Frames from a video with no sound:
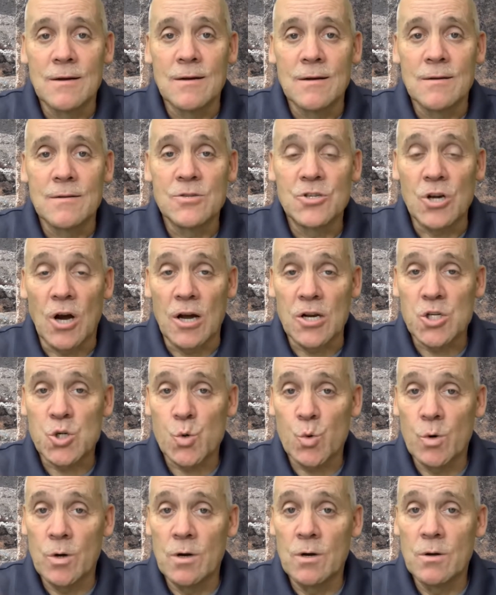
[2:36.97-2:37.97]

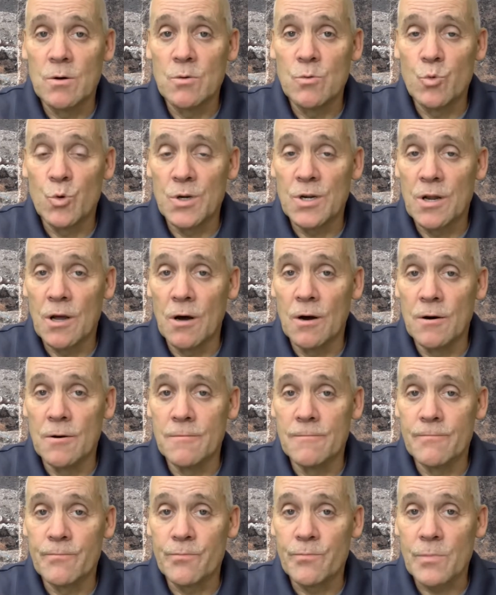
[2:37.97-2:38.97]
Joshua would go.
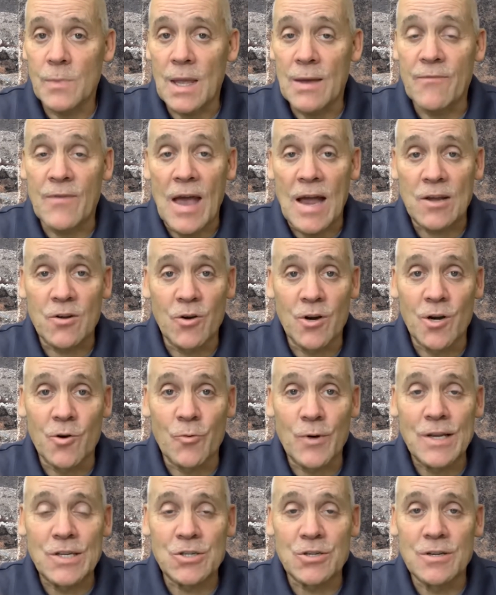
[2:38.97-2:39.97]
In fact, on a
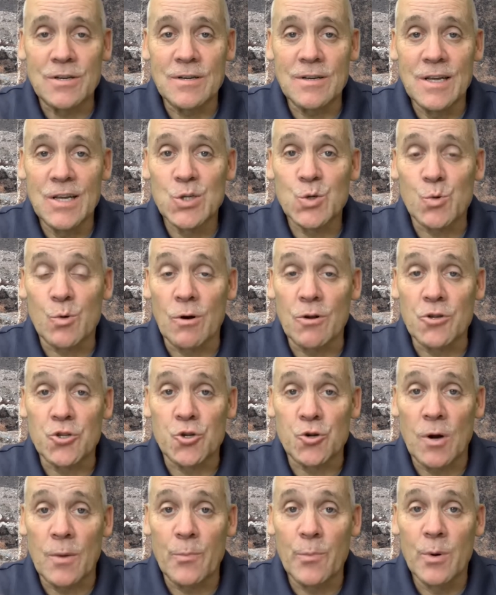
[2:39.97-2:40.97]
recent Israel
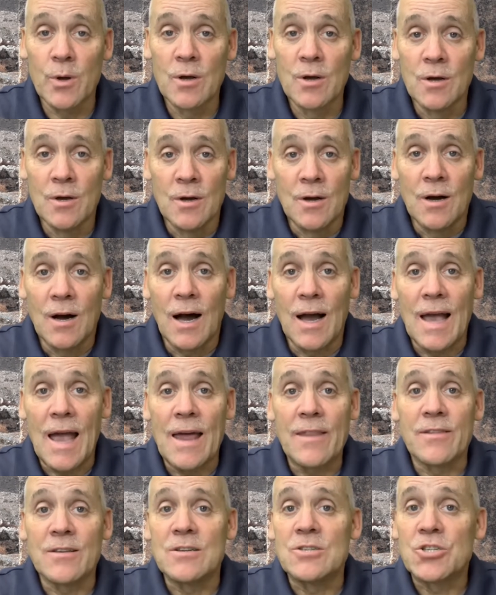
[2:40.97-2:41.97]
trip, I
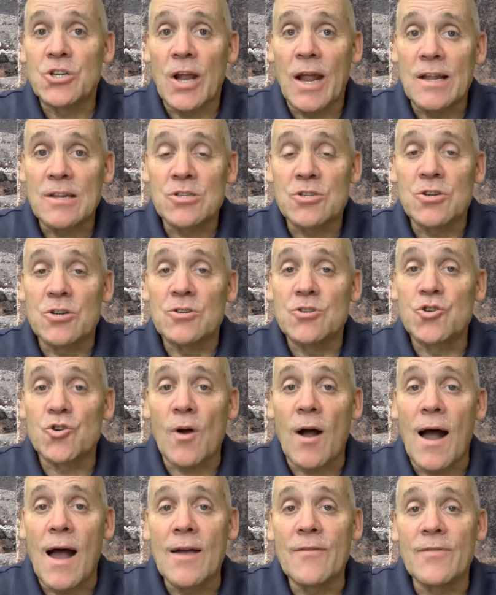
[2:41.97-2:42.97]
had the chance to
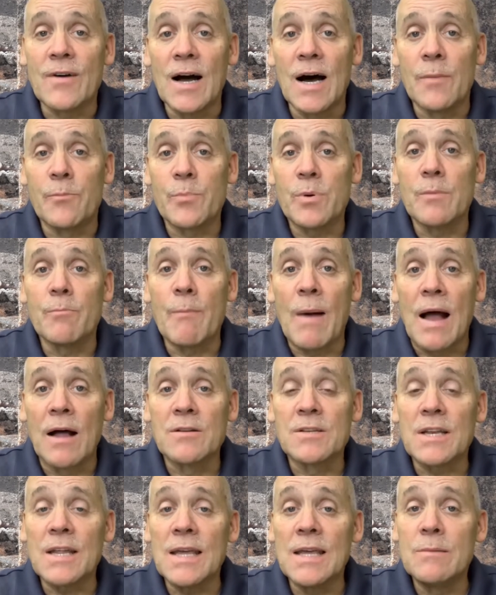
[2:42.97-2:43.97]
drive up
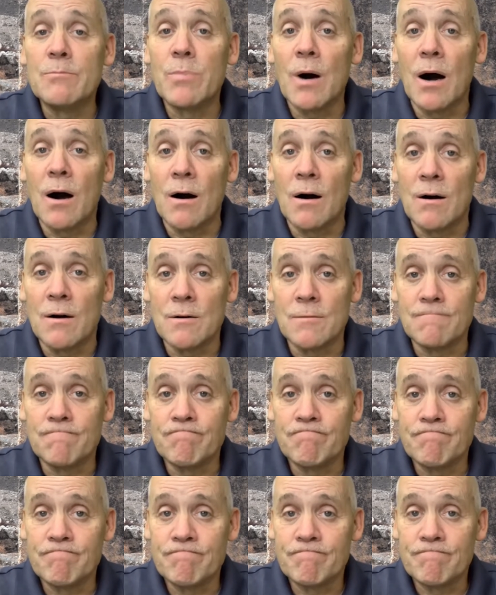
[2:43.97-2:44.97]
Mount Ebal
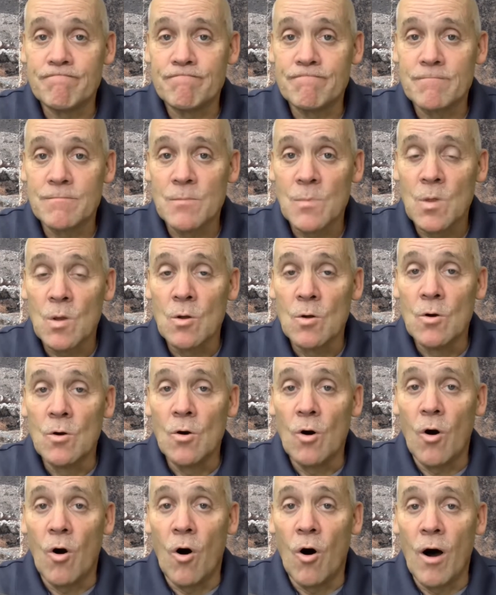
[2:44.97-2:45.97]

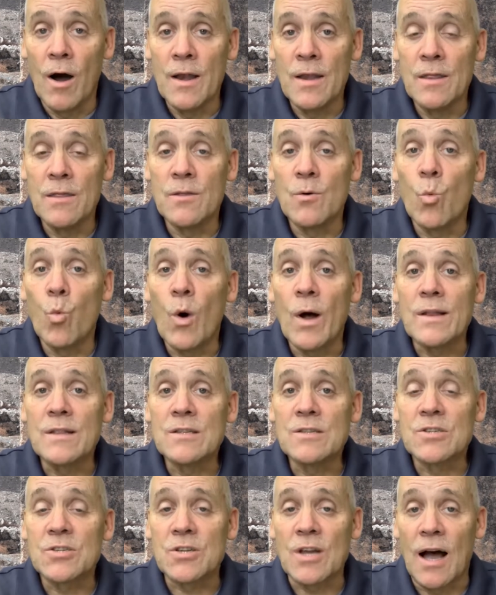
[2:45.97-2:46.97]
on the one
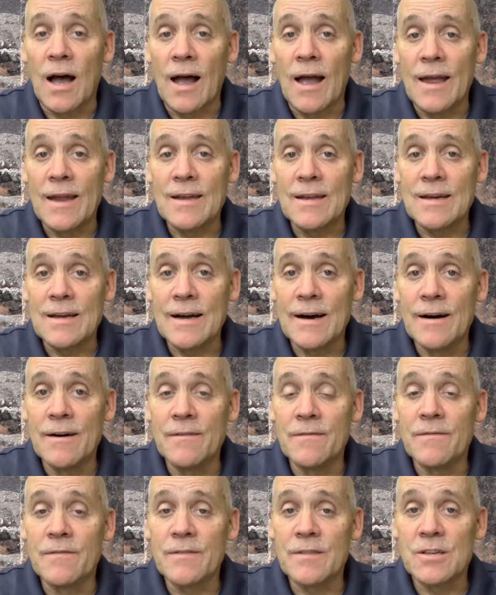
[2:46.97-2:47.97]
side
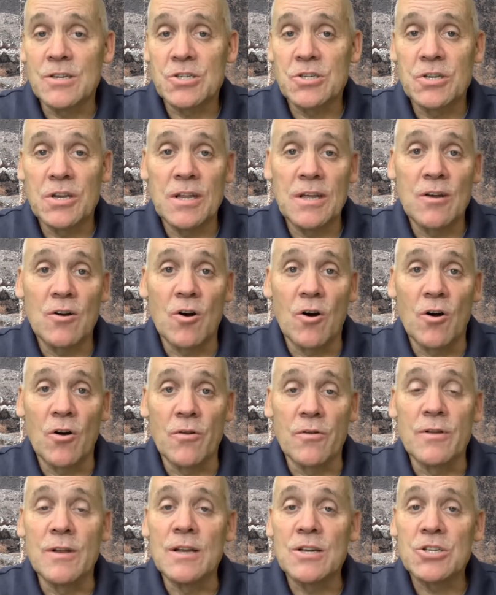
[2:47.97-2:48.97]
of the city
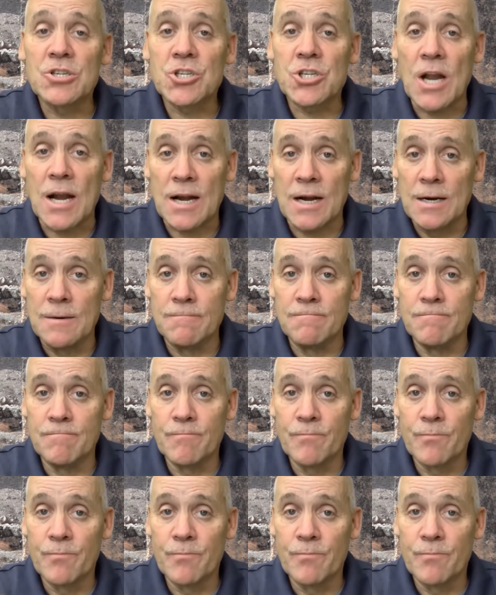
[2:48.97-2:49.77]
called Shechem.